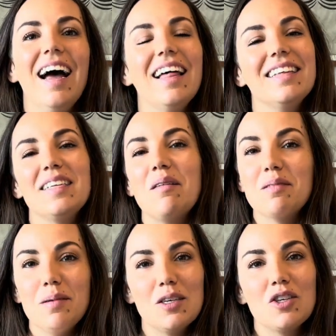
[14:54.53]
This helps
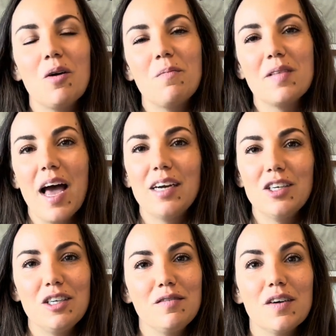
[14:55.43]
me to show up with
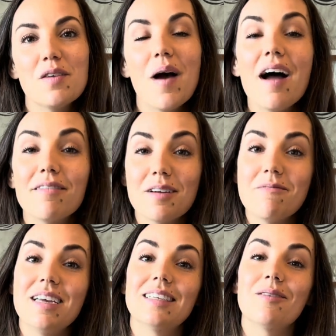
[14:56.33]
energy for you every
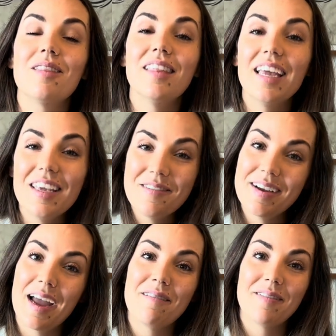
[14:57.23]
week. So thank you
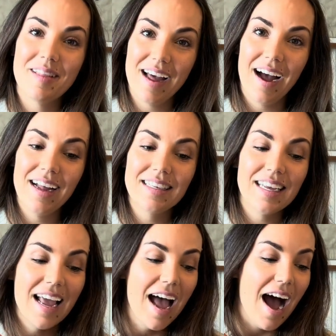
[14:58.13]
again for that.
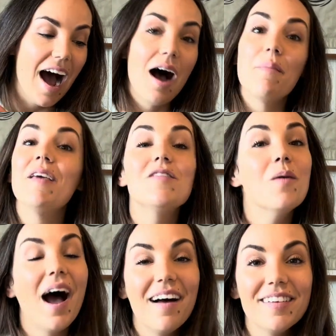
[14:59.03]
If you
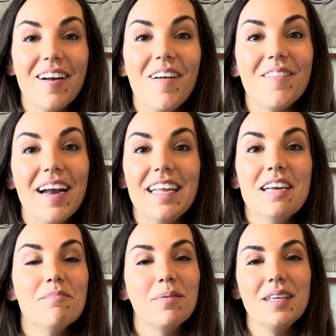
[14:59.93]
haven't
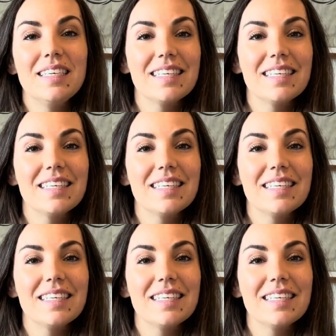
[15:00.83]
already, please